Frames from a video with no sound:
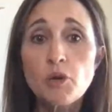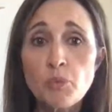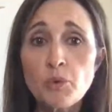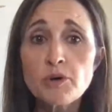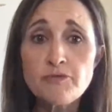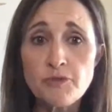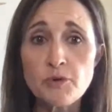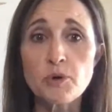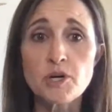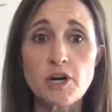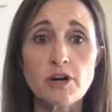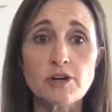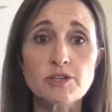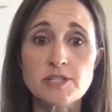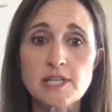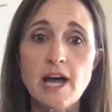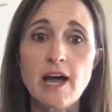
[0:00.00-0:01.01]
were for
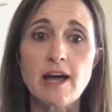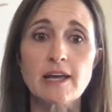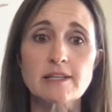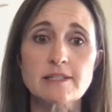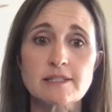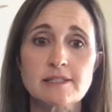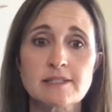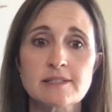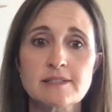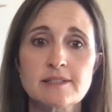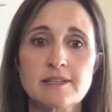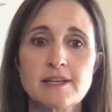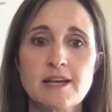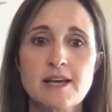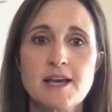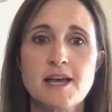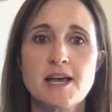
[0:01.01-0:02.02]
dark skies.
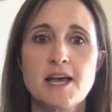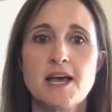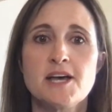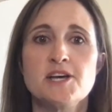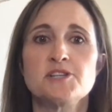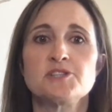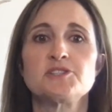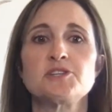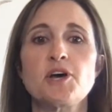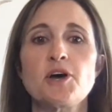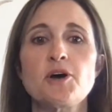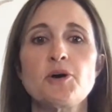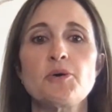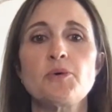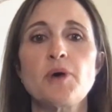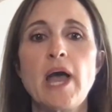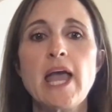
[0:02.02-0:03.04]

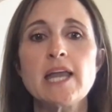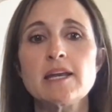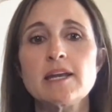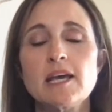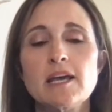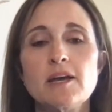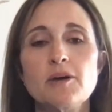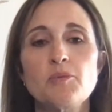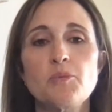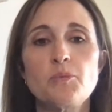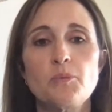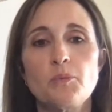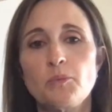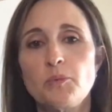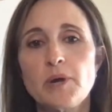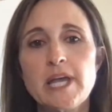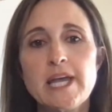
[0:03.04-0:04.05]
So, and
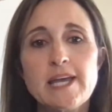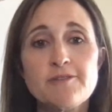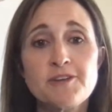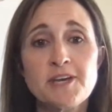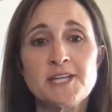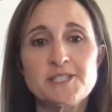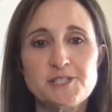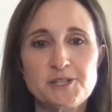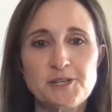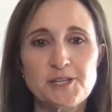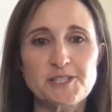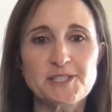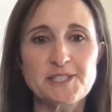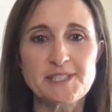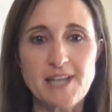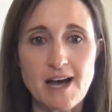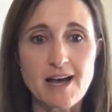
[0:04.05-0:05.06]
we even took
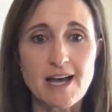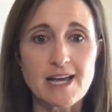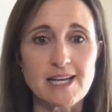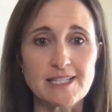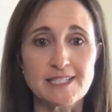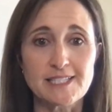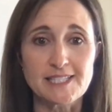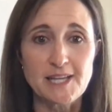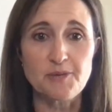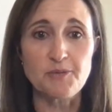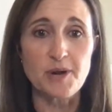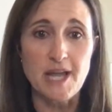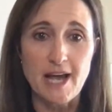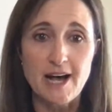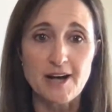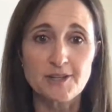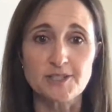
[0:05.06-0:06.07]
signs that we
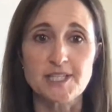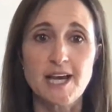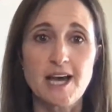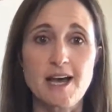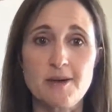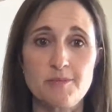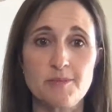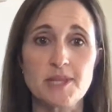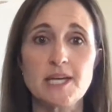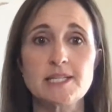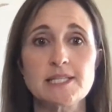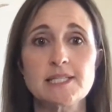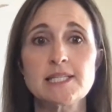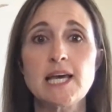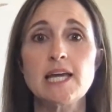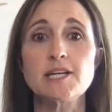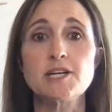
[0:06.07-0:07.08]
held up that
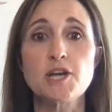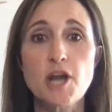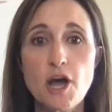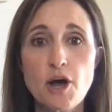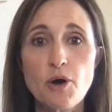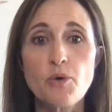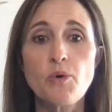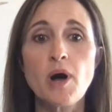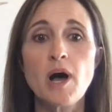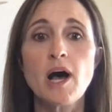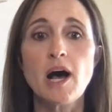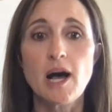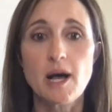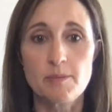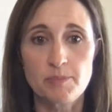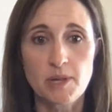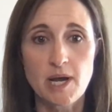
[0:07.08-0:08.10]
said no
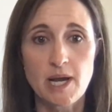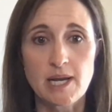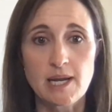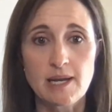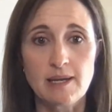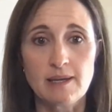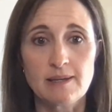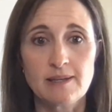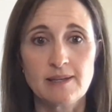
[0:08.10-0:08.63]
uplighting,